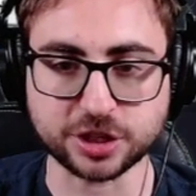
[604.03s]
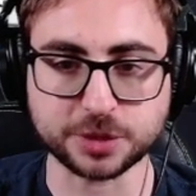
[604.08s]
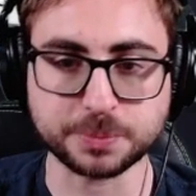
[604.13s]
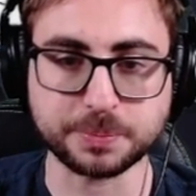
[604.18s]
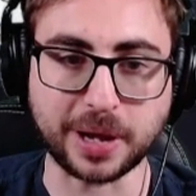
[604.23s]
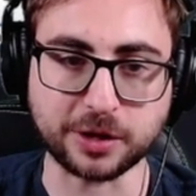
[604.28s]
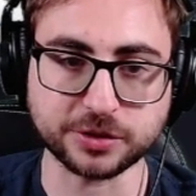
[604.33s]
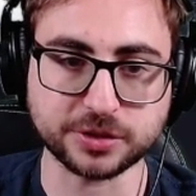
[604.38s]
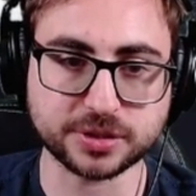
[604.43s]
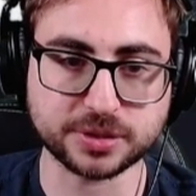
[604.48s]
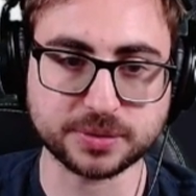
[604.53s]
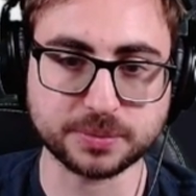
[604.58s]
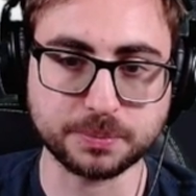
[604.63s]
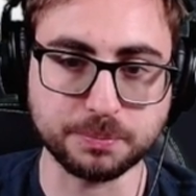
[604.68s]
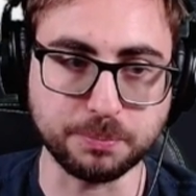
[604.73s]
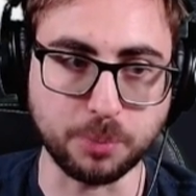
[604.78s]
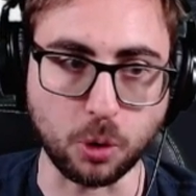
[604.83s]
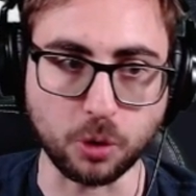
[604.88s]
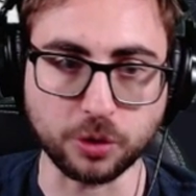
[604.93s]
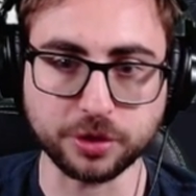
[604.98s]
bounce
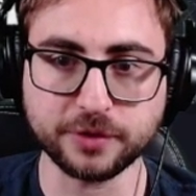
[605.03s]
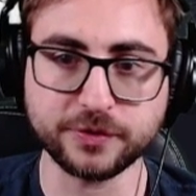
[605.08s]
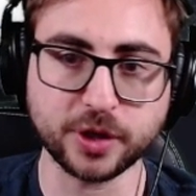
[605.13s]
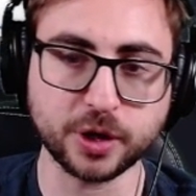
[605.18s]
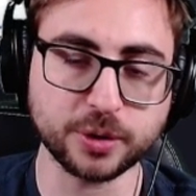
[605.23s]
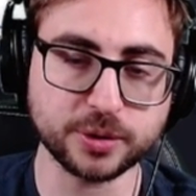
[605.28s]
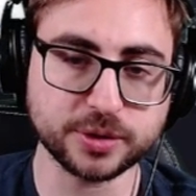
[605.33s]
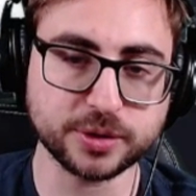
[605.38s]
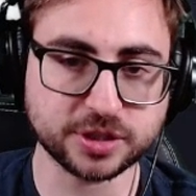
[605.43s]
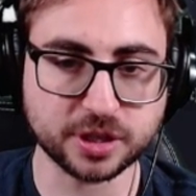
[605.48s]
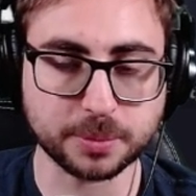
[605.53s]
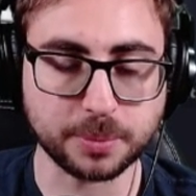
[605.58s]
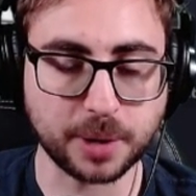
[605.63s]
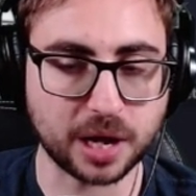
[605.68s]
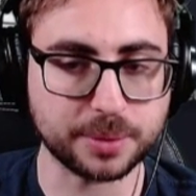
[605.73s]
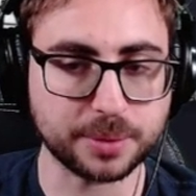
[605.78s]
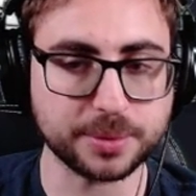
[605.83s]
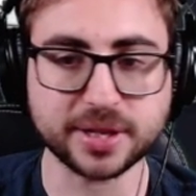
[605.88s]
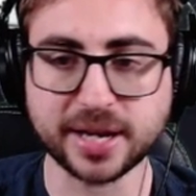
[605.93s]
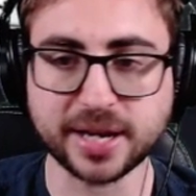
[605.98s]
both of those to the bottom
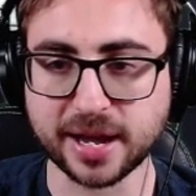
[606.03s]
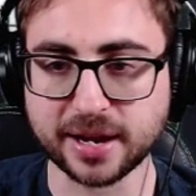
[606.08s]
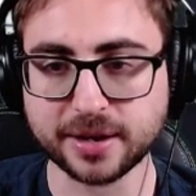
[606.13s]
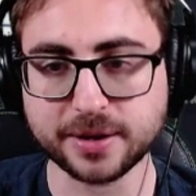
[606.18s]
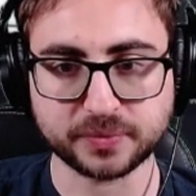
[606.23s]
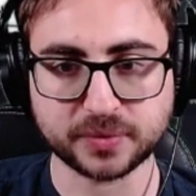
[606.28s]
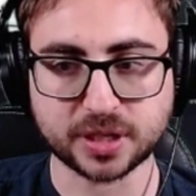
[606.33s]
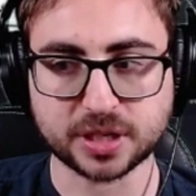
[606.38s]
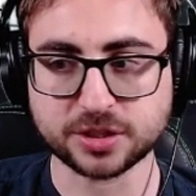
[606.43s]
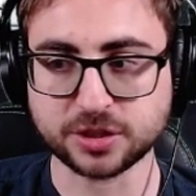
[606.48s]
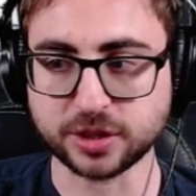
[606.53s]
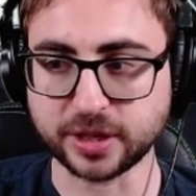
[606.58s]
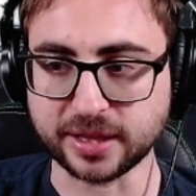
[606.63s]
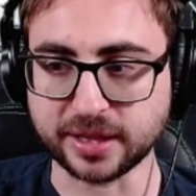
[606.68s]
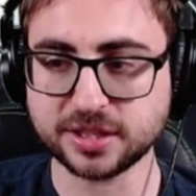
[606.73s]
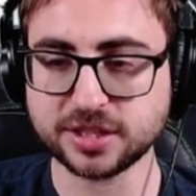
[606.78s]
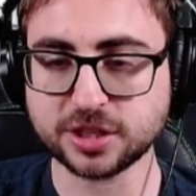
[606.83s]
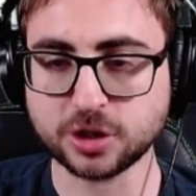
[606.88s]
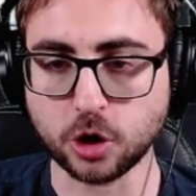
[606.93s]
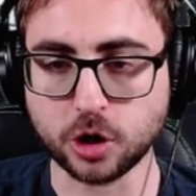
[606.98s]
of the deck. So yeah, this
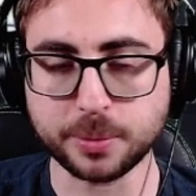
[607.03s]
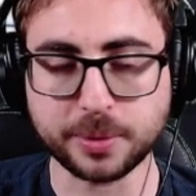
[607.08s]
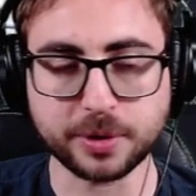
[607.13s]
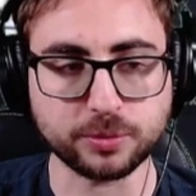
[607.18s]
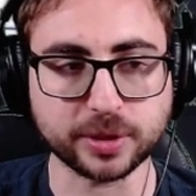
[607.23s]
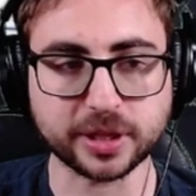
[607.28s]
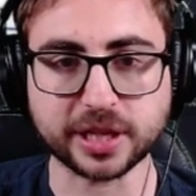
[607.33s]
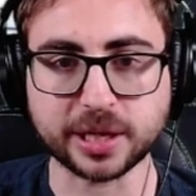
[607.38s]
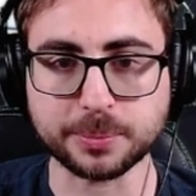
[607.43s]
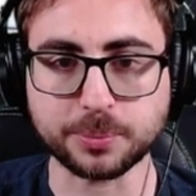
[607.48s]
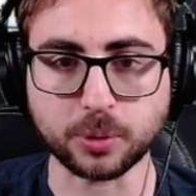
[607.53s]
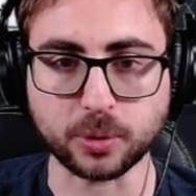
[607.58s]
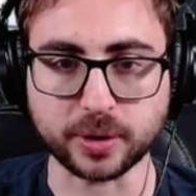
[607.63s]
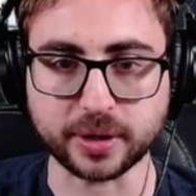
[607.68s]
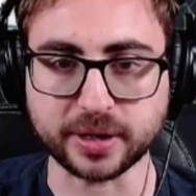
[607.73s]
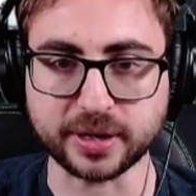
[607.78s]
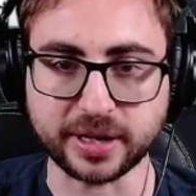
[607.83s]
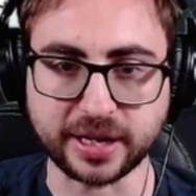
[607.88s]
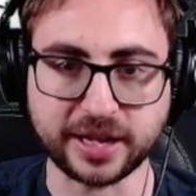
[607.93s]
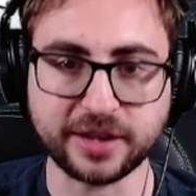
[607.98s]
is going to be really
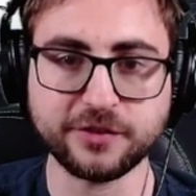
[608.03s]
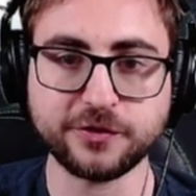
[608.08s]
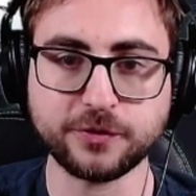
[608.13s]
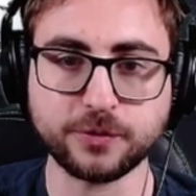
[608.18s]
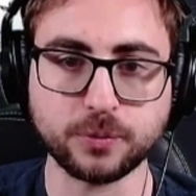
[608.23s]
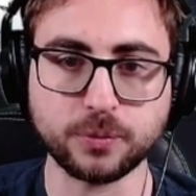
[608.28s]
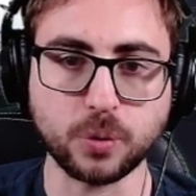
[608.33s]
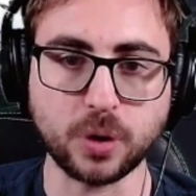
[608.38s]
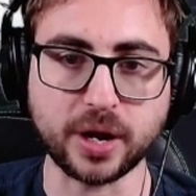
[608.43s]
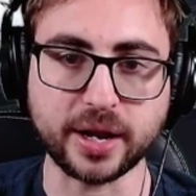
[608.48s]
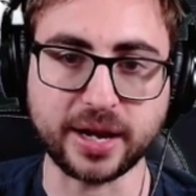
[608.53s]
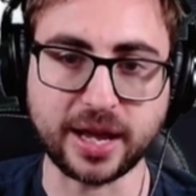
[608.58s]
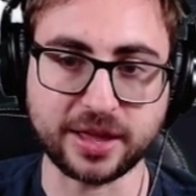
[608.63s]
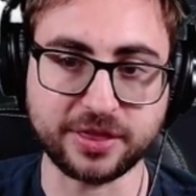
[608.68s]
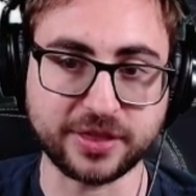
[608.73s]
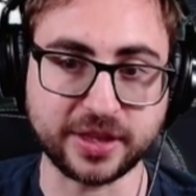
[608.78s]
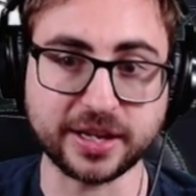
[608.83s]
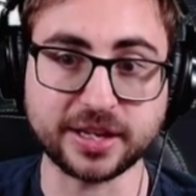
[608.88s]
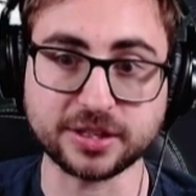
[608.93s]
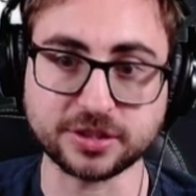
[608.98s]
important if what I
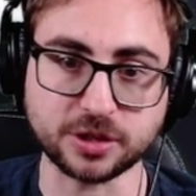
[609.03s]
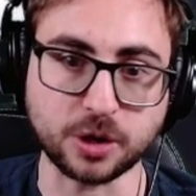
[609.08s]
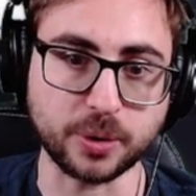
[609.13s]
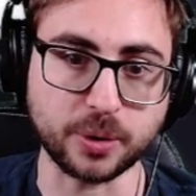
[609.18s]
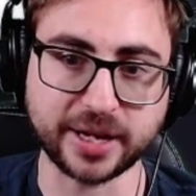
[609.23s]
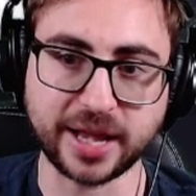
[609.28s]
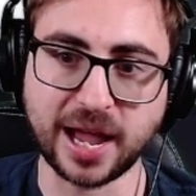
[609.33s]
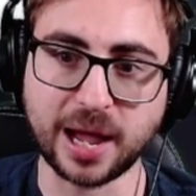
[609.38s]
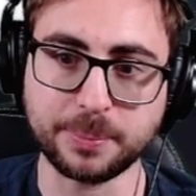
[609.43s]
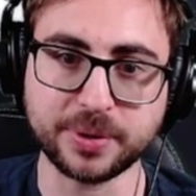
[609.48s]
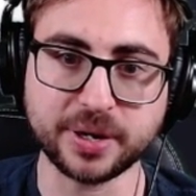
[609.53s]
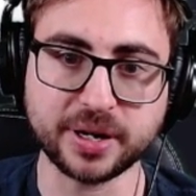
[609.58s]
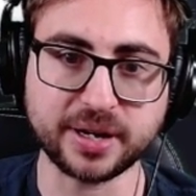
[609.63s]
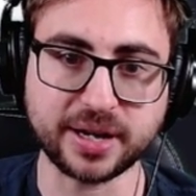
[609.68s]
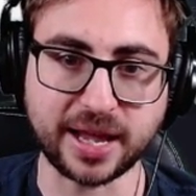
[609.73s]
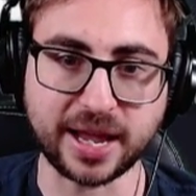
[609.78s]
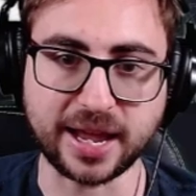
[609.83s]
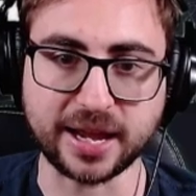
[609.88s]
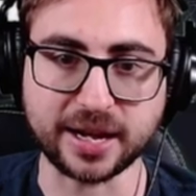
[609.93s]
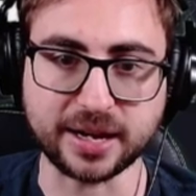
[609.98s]
think is going to happen,
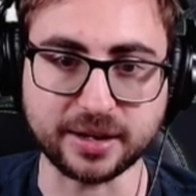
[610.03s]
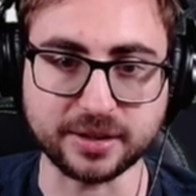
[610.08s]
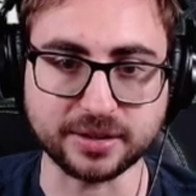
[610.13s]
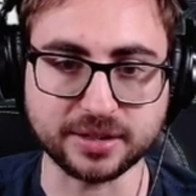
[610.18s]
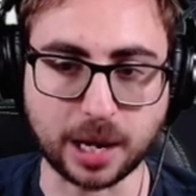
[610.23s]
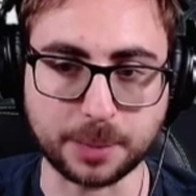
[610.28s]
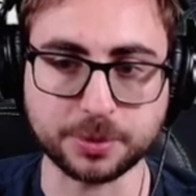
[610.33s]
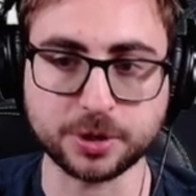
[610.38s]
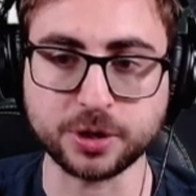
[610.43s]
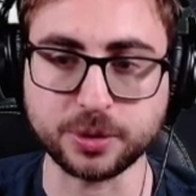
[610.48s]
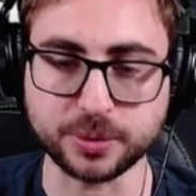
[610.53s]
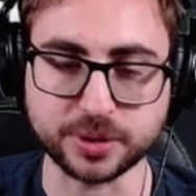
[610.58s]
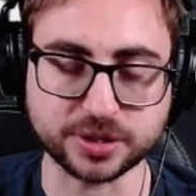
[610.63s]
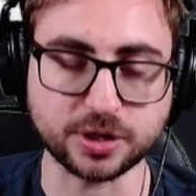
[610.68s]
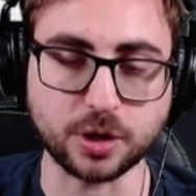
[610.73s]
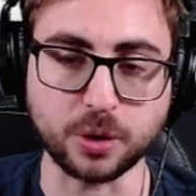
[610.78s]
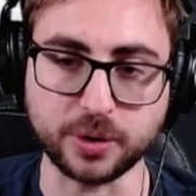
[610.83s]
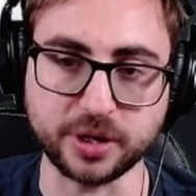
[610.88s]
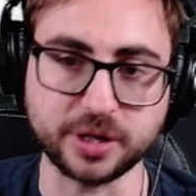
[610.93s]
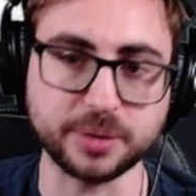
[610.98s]
and Top Coup is
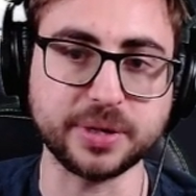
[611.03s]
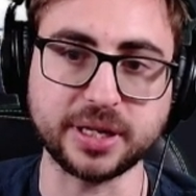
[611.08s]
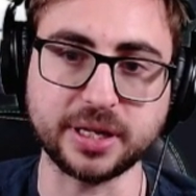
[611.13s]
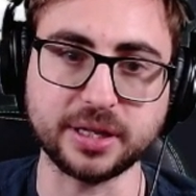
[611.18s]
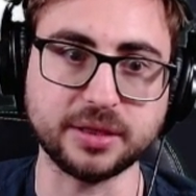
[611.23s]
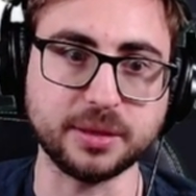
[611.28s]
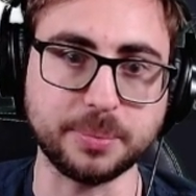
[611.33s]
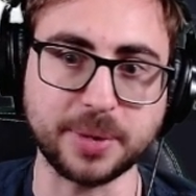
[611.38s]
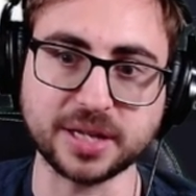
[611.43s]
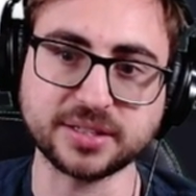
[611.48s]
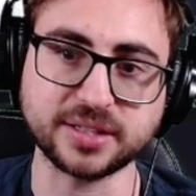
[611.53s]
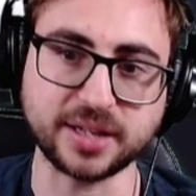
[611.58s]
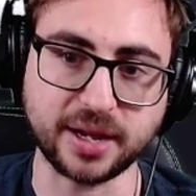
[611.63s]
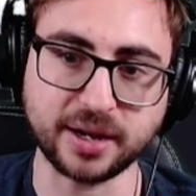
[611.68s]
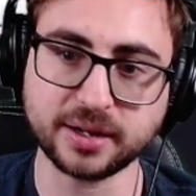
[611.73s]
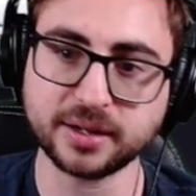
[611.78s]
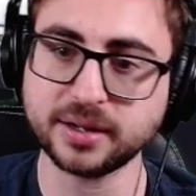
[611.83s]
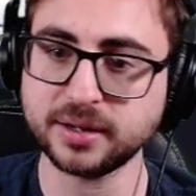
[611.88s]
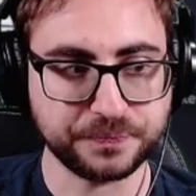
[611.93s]
going to be the best deck.